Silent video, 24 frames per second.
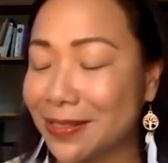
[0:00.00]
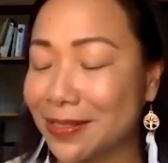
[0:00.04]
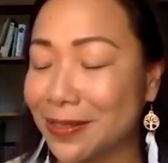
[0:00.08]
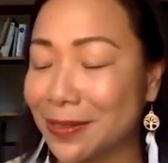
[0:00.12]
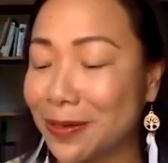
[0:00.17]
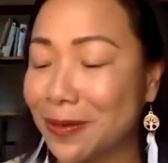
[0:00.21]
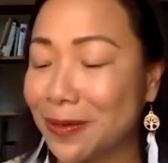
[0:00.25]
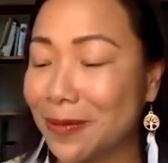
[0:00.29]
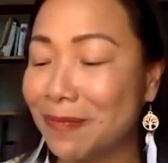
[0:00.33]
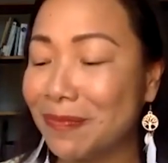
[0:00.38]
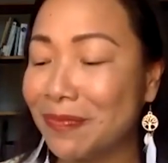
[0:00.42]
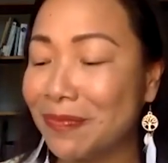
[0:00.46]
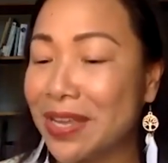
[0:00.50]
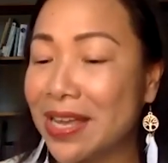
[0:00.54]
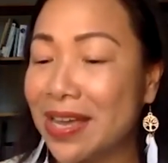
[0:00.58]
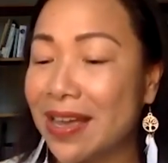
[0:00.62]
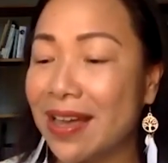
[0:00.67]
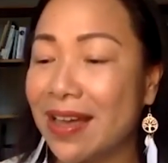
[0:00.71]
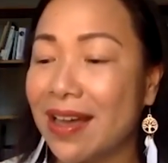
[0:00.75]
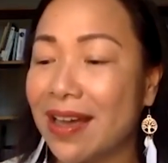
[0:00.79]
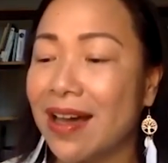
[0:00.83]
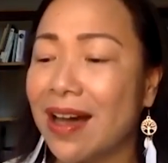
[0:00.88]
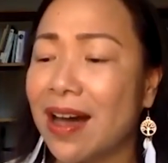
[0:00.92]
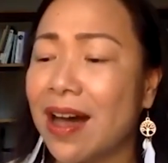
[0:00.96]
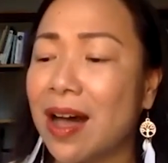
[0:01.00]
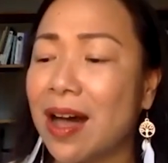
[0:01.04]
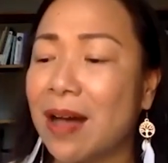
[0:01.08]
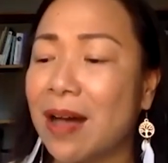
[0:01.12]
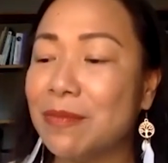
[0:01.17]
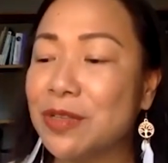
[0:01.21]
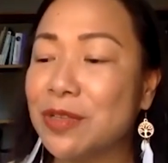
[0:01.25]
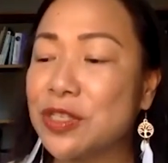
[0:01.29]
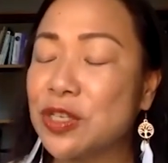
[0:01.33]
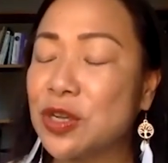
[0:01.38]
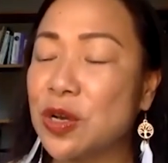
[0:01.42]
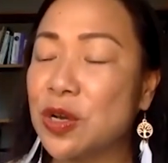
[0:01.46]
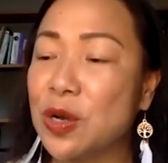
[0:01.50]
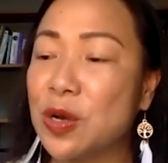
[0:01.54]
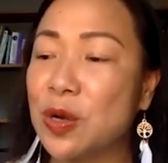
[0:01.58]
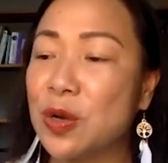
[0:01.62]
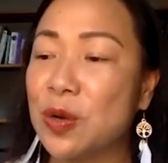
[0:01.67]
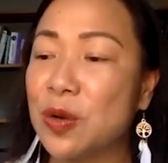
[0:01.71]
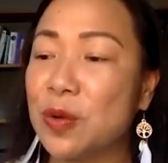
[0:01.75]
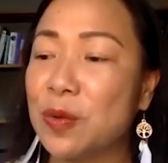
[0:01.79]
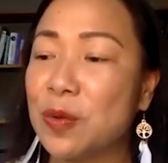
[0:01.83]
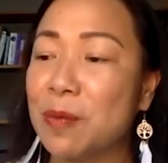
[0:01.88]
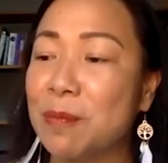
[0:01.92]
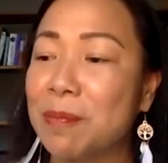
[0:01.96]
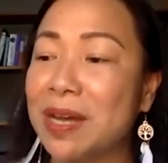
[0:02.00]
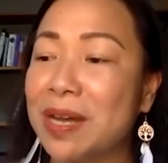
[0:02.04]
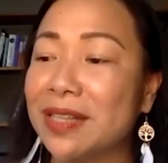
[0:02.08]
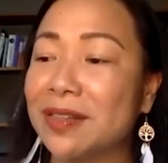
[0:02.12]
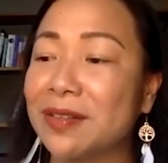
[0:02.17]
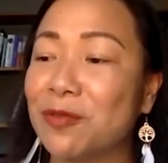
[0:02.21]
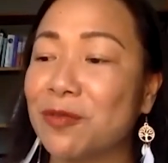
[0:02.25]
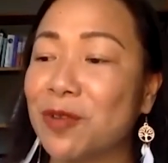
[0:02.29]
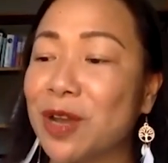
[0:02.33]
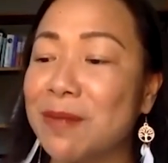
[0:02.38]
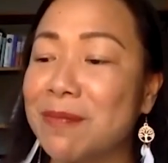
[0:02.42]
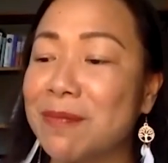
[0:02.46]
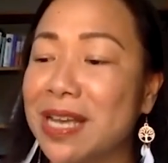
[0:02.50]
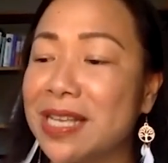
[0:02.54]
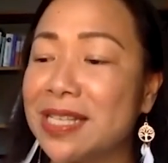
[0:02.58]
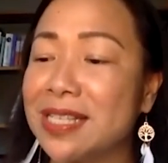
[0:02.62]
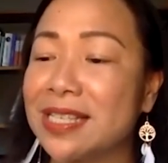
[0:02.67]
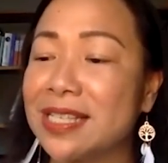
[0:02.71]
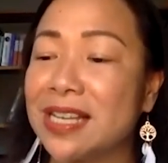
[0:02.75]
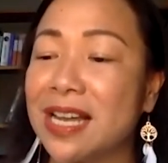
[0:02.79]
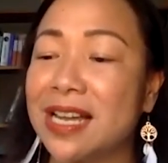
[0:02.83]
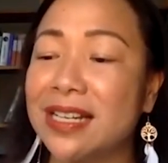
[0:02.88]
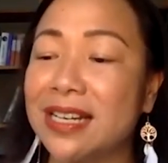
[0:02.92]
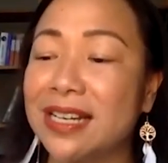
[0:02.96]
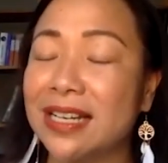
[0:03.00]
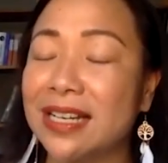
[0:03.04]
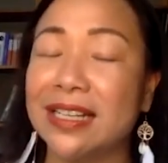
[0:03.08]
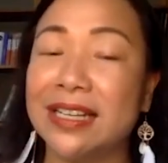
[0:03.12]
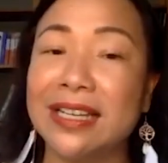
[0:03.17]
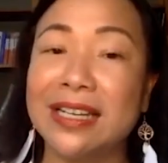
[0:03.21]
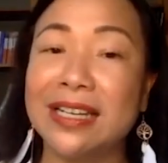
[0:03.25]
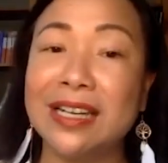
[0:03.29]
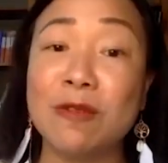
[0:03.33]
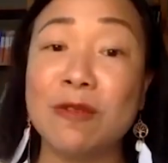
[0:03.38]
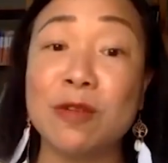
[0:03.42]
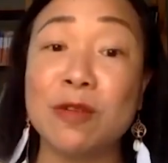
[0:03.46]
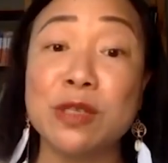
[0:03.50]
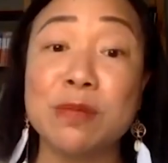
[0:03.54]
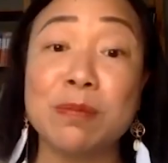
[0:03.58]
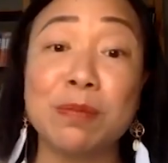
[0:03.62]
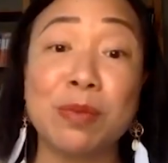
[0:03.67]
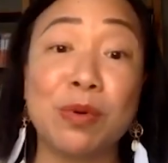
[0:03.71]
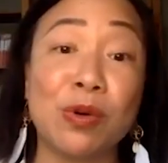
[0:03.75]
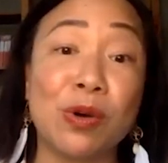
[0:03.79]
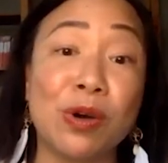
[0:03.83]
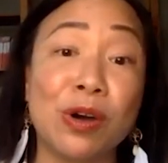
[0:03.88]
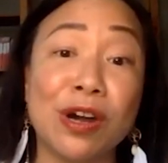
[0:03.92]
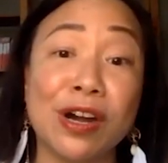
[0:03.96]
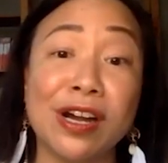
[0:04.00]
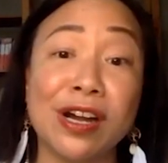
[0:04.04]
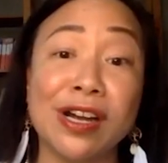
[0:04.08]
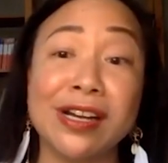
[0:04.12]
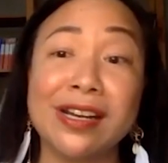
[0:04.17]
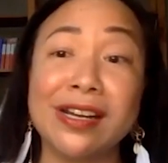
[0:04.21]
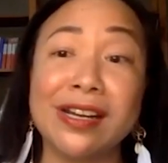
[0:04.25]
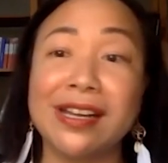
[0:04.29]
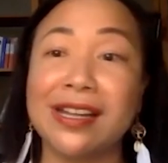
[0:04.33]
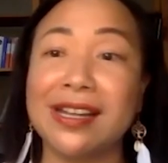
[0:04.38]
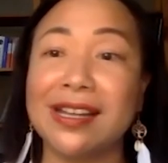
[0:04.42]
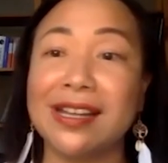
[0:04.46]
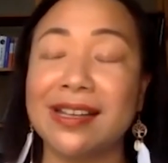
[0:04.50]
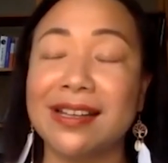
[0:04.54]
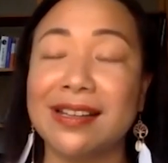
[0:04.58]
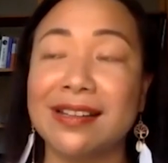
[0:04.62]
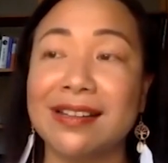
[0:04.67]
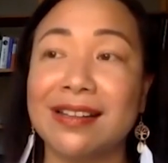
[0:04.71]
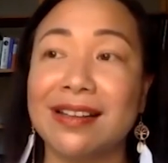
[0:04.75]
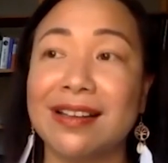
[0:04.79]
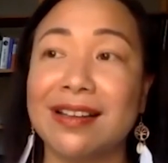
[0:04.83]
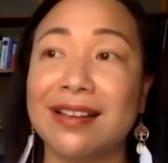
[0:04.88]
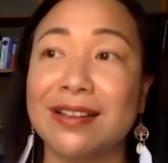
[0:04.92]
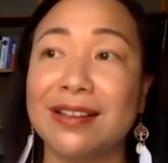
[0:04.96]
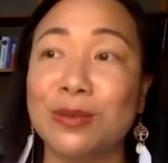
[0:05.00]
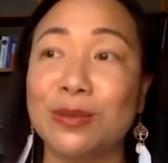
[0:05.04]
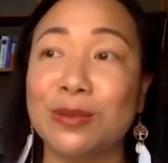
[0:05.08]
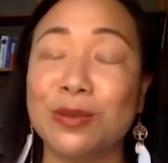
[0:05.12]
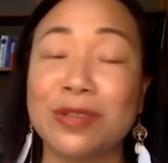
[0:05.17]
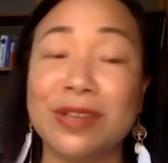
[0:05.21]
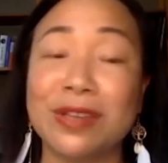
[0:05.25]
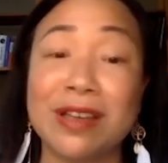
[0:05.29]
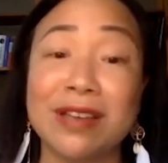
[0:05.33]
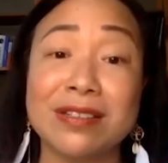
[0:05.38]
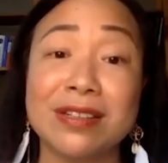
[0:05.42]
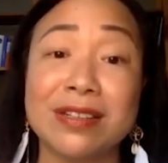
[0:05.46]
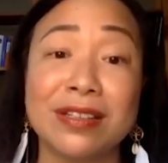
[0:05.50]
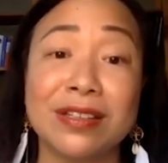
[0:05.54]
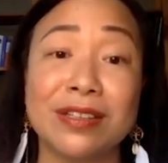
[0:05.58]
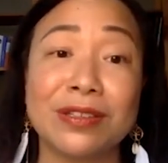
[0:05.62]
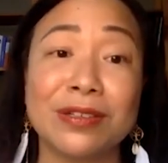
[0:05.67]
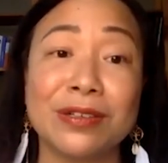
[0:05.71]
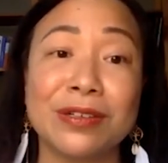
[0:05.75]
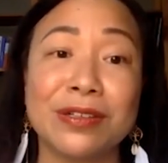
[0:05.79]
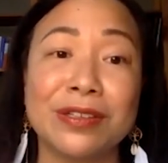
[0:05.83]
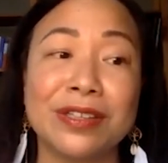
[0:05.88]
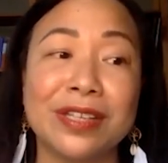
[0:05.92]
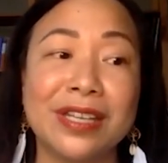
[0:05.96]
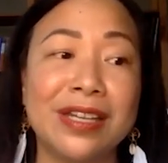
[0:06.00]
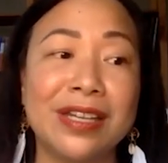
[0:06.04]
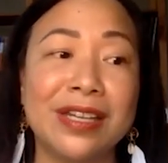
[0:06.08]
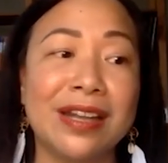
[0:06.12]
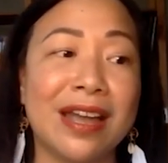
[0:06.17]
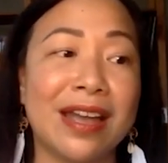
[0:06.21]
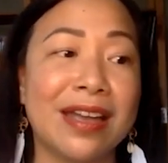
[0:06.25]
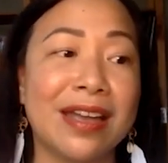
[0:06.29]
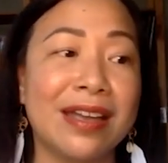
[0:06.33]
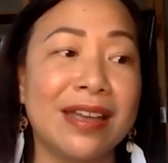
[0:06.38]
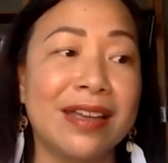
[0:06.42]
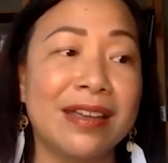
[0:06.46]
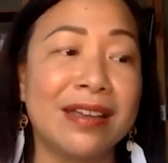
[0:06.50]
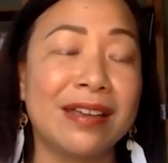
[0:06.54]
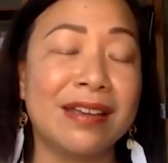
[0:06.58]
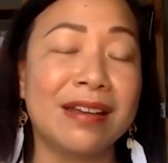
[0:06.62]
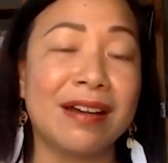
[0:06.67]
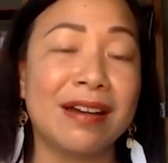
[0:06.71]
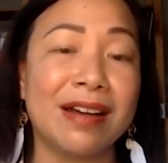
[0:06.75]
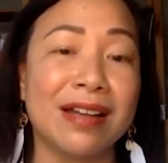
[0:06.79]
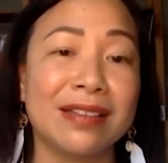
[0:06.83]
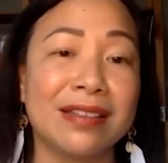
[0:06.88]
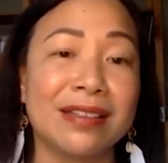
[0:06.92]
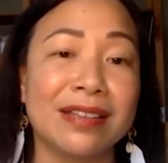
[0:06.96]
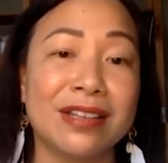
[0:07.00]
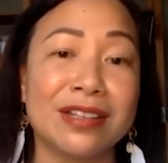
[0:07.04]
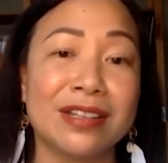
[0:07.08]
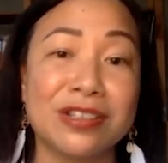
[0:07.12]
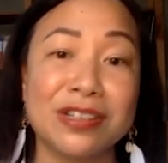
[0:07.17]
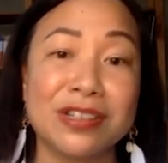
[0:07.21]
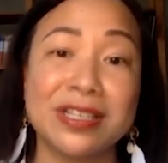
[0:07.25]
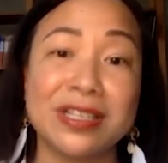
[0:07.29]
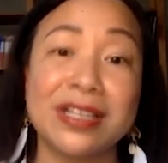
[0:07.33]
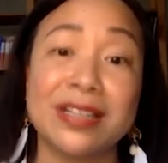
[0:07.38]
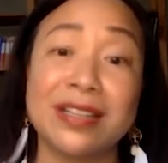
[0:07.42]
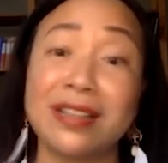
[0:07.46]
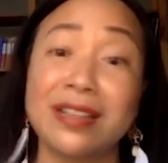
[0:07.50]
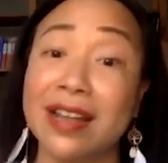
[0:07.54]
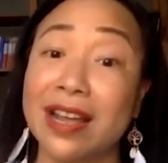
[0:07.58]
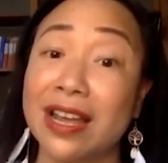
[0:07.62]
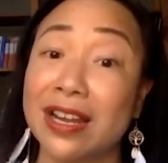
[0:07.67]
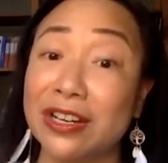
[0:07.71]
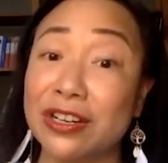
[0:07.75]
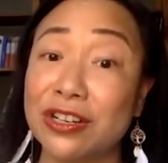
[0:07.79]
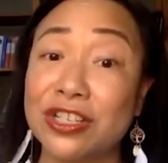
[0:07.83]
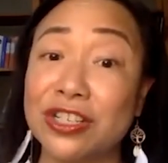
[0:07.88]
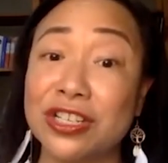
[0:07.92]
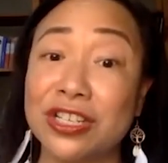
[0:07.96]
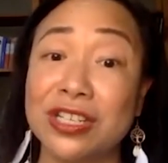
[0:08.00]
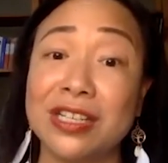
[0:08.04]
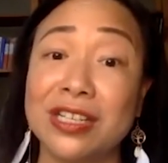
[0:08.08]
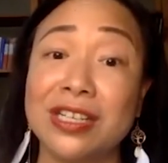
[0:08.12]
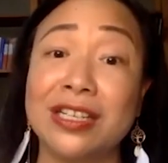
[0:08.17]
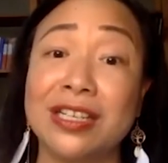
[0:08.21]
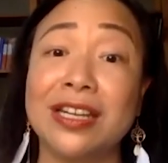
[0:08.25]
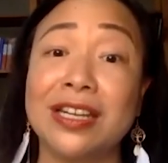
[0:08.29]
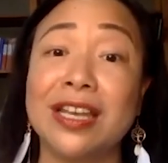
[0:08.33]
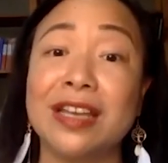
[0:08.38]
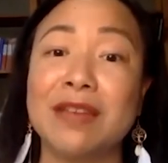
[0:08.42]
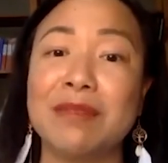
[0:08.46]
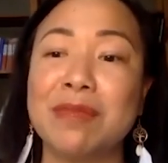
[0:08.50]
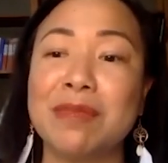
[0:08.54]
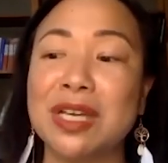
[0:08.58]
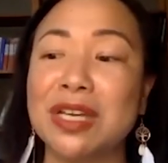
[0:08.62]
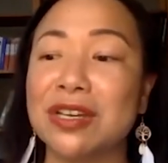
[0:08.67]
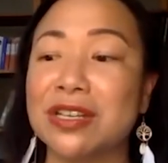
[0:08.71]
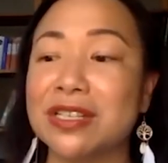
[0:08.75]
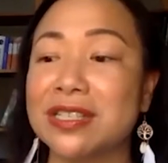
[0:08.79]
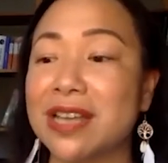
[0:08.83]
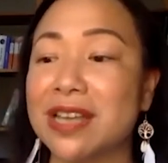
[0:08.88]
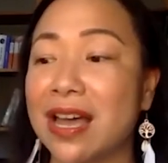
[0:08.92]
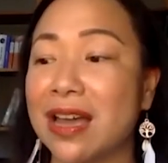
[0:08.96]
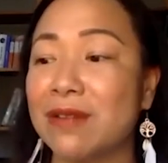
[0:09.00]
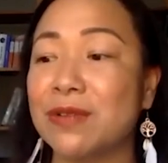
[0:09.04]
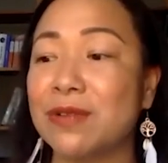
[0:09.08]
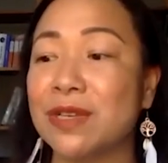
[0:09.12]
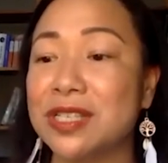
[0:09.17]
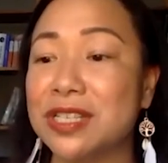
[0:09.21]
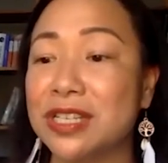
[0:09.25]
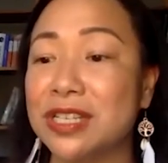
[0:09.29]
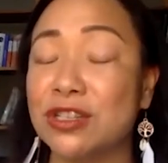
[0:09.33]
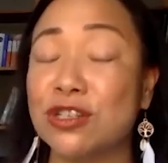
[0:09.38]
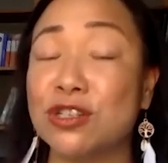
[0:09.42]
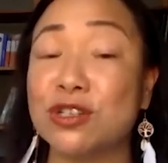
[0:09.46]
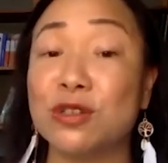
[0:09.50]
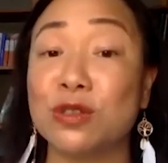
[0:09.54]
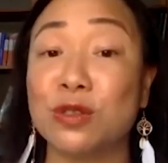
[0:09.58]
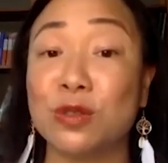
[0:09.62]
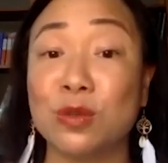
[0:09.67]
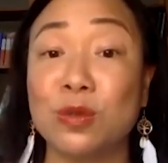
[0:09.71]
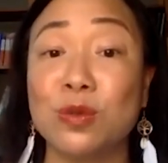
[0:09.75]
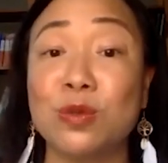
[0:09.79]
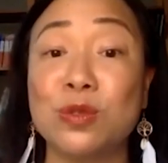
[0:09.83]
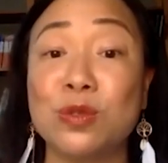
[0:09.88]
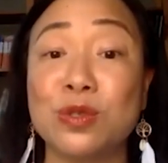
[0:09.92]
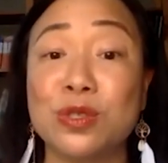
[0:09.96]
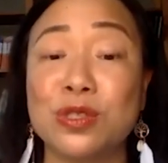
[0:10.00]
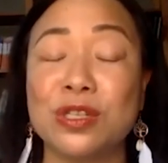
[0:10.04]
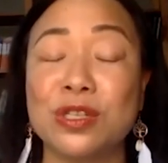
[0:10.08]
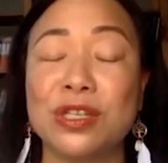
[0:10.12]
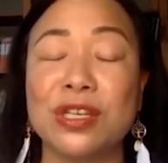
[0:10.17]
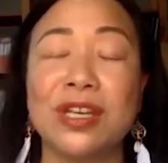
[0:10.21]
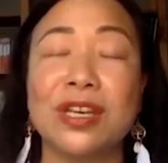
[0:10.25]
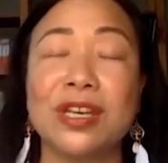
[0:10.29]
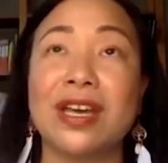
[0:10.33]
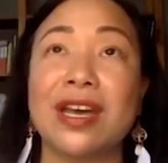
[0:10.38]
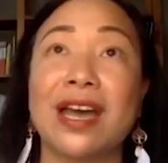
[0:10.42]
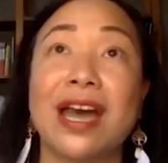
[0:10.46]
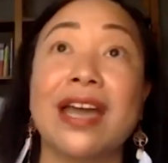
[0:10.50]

So but when my son Kalina was born in 2013, I got interested in energy healing because I was introduced,